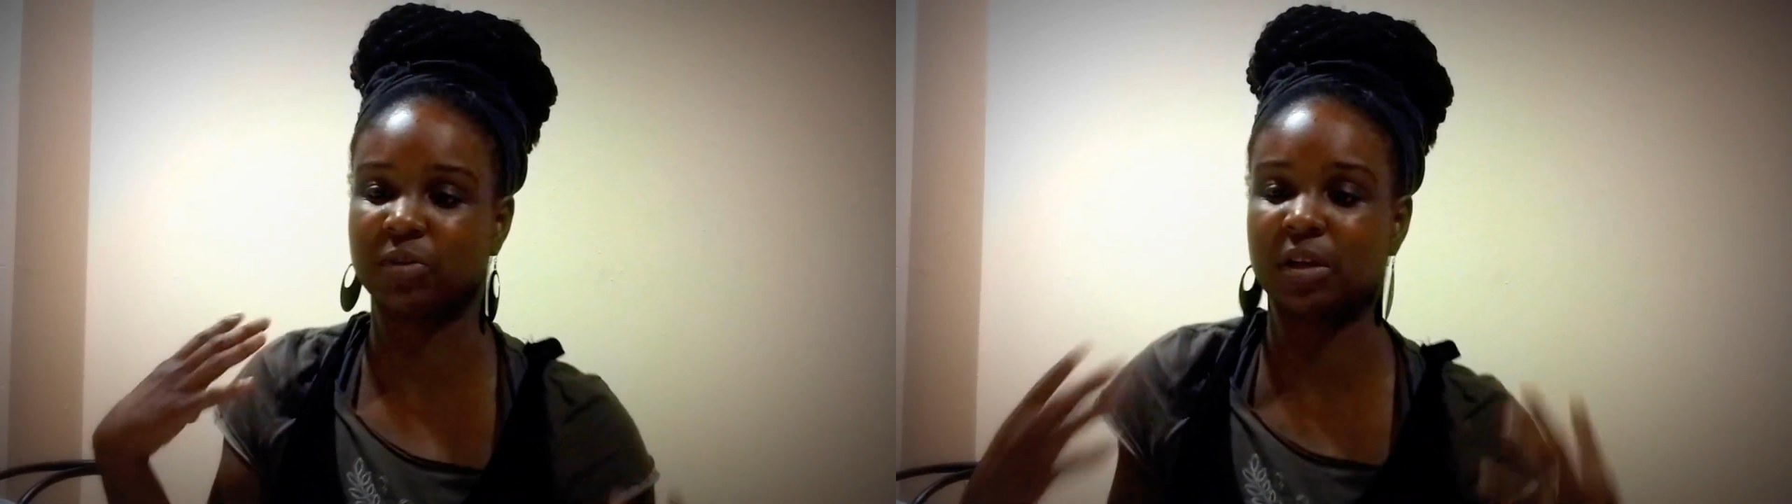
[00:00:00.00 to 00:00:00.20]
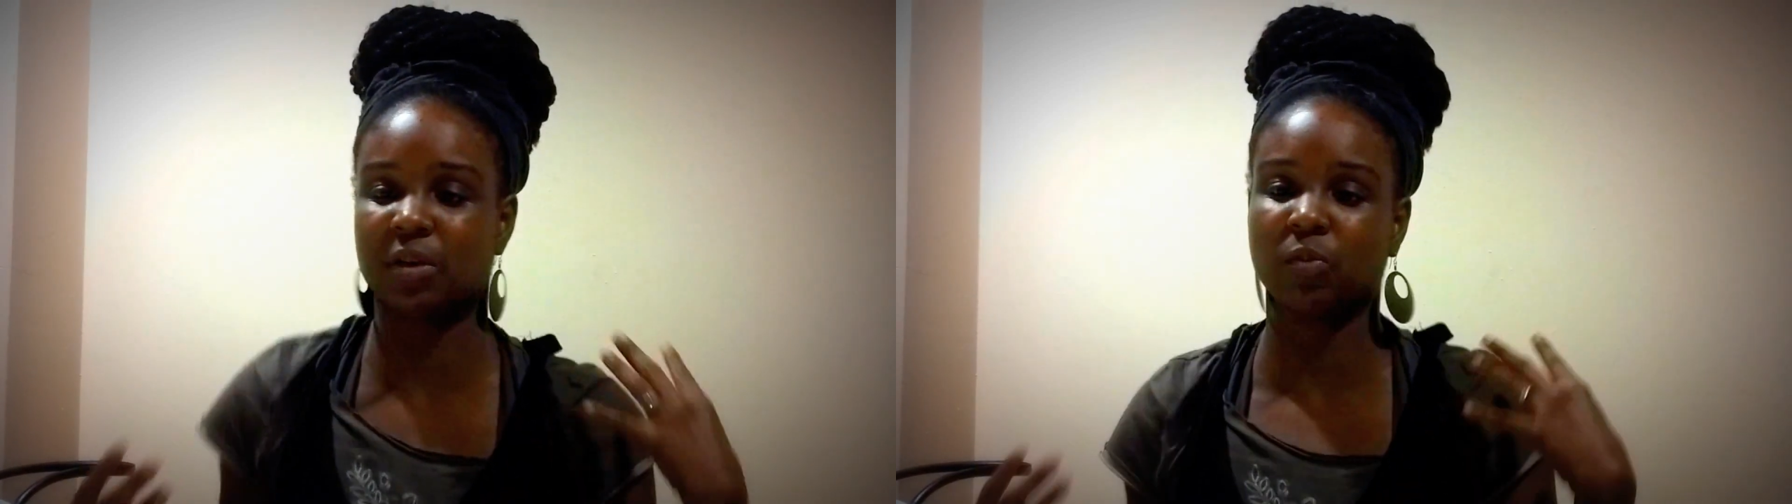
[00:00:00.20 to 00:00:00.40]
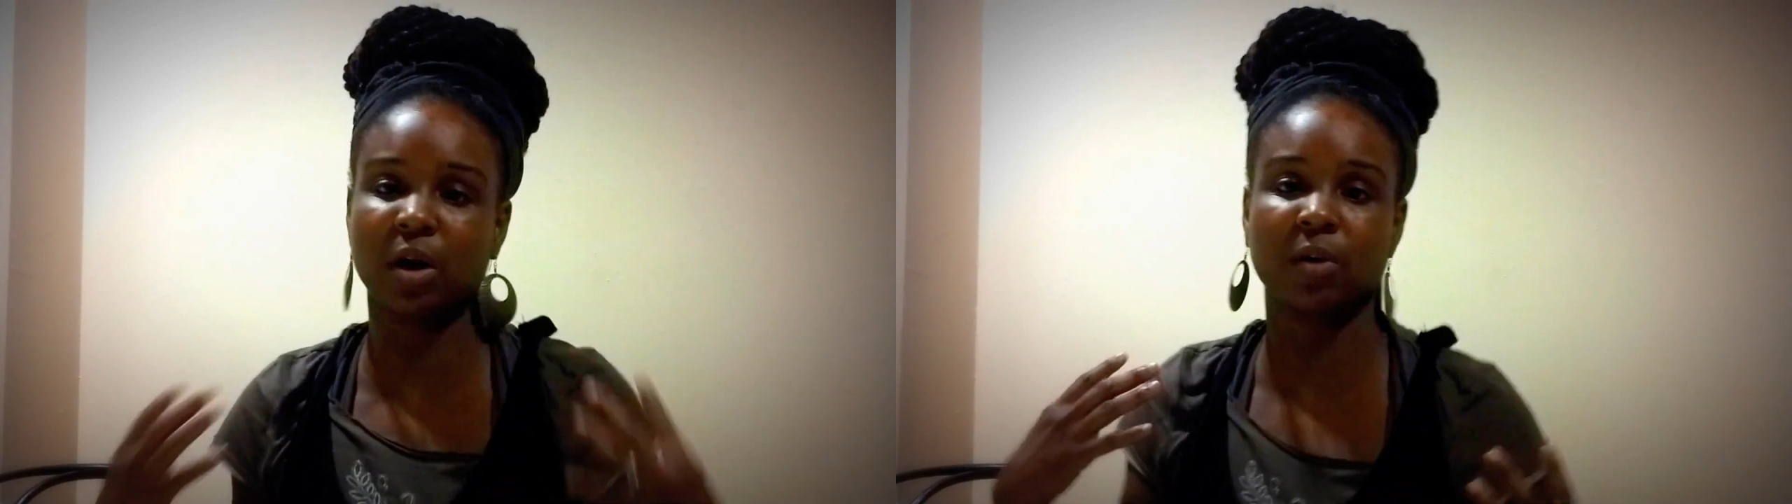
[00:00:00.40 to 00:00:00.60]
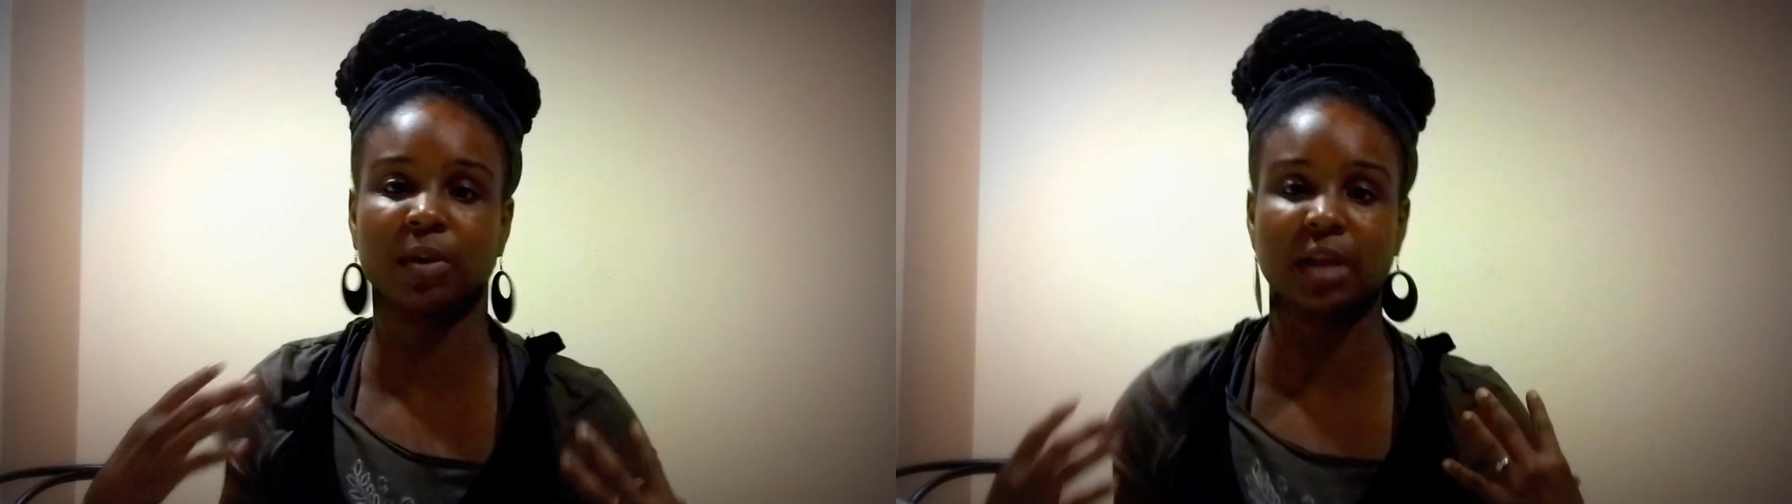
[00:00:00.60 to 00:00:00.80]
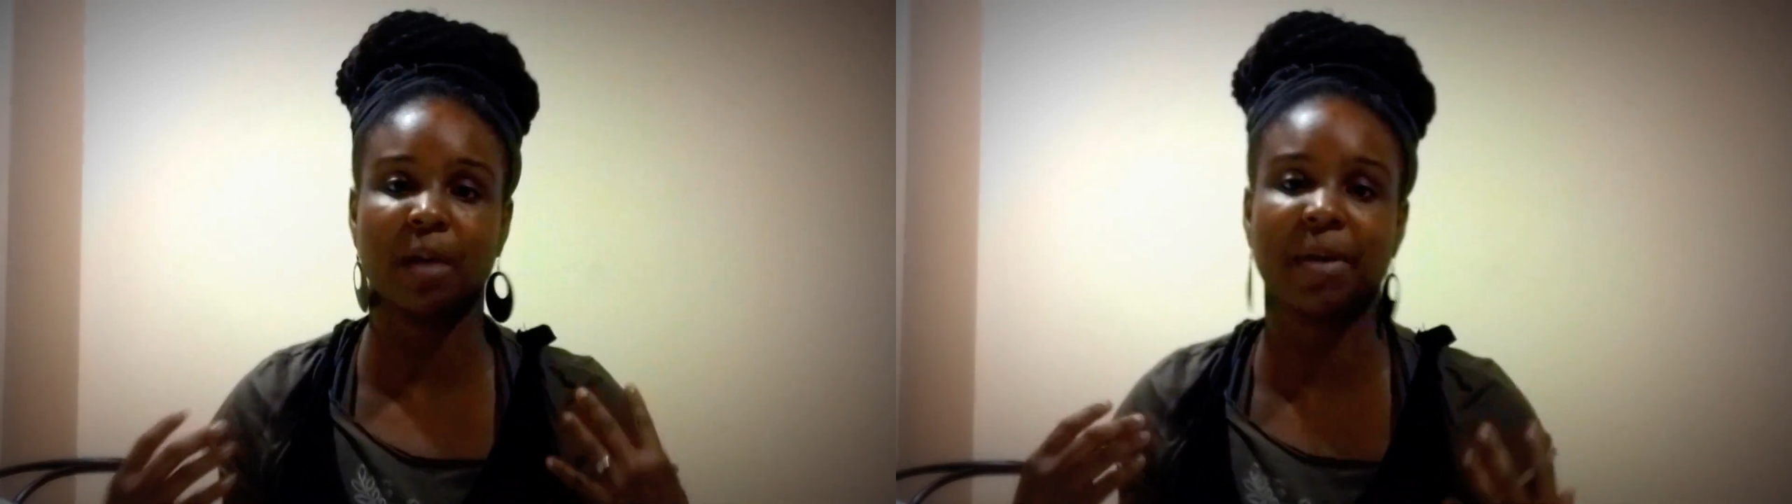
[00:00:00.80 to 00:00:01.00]
really work
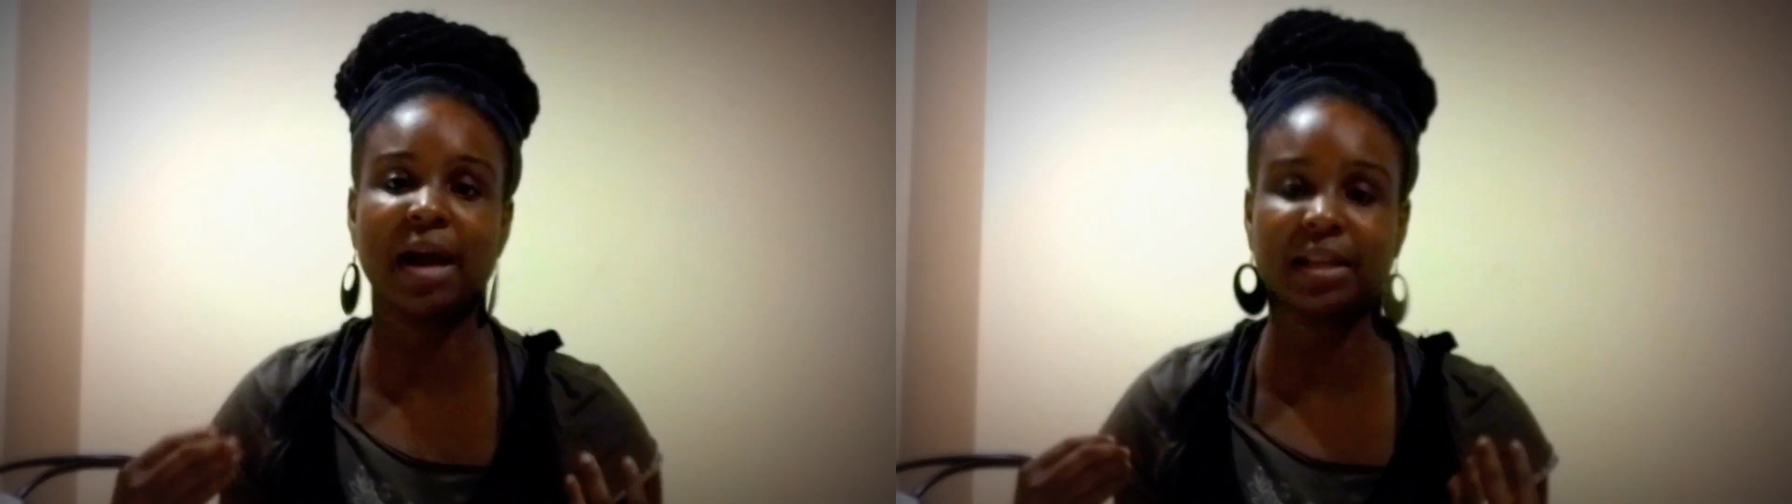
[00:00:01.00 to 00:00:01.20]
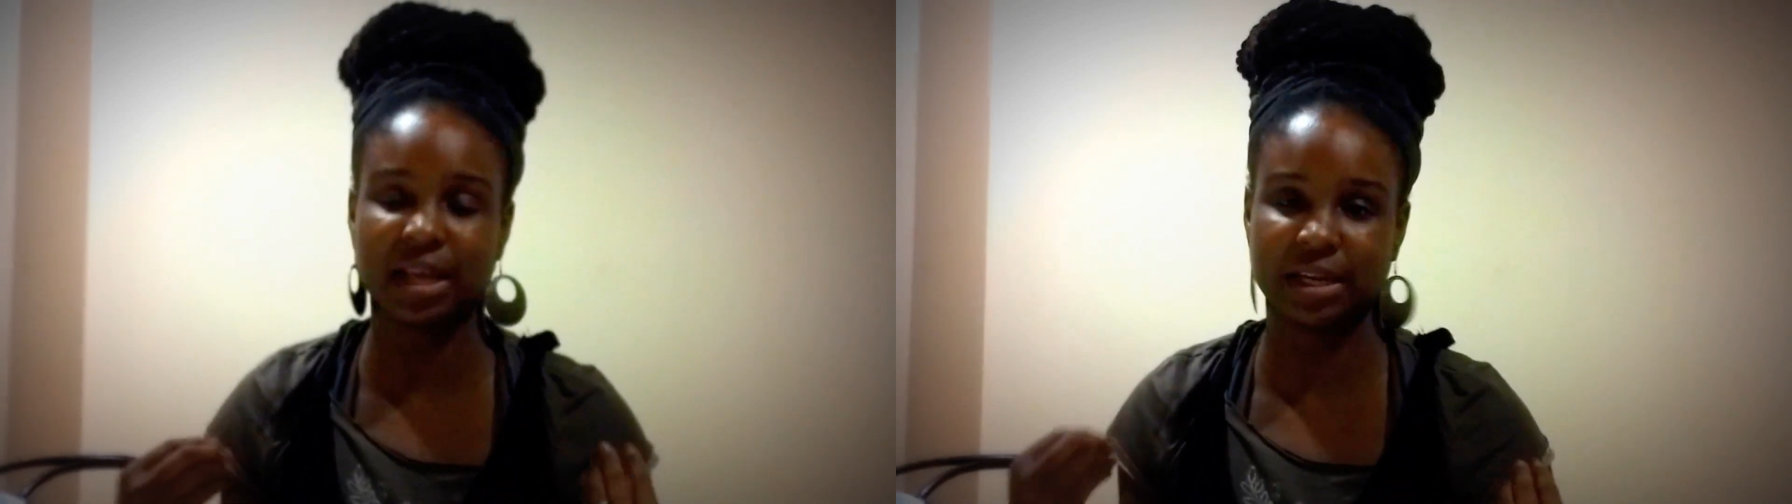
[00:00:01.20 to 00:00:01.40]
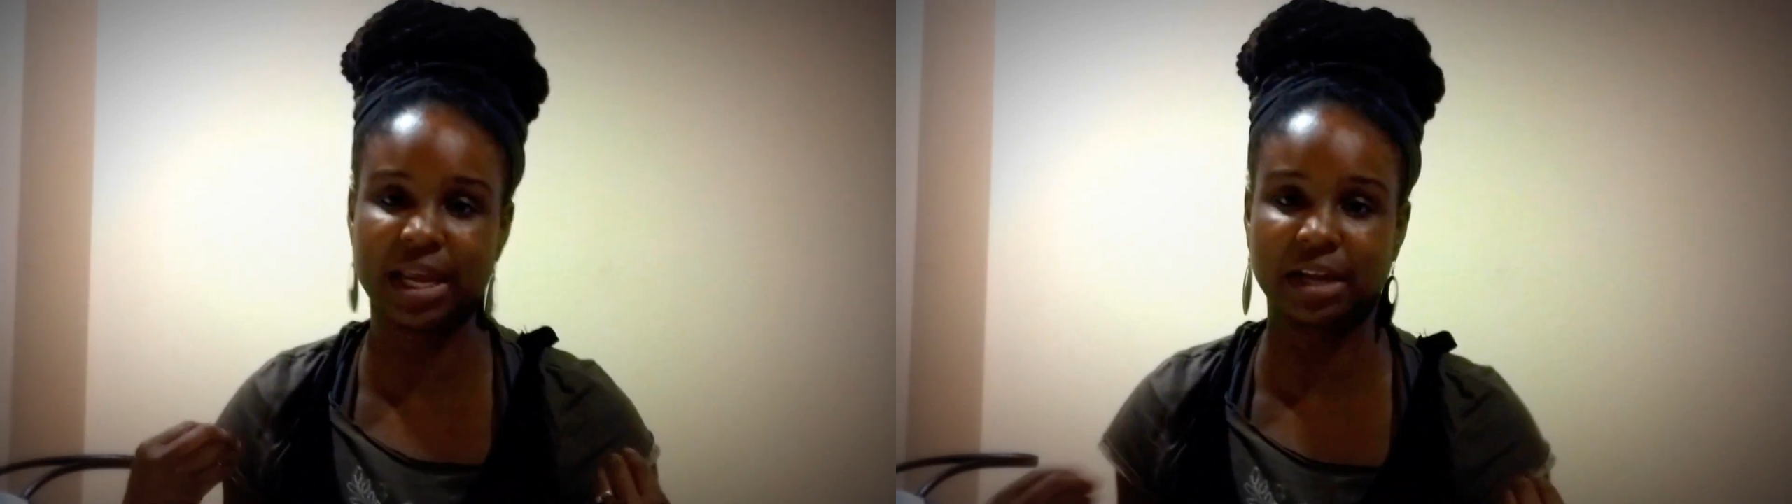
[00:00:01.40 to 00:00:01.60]
with our body, that